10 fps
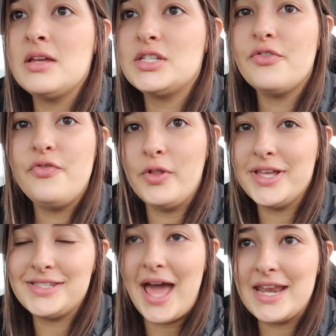to
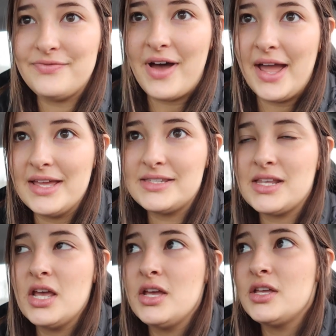fully satisfy
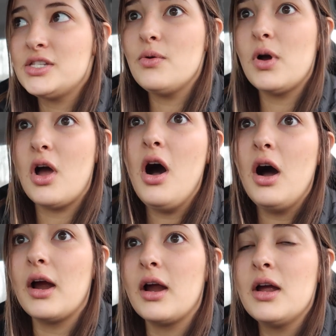us. So a
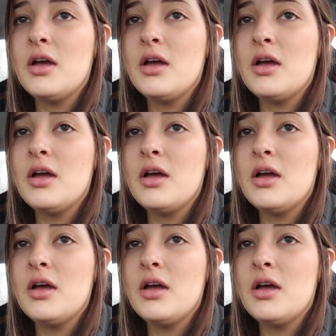car,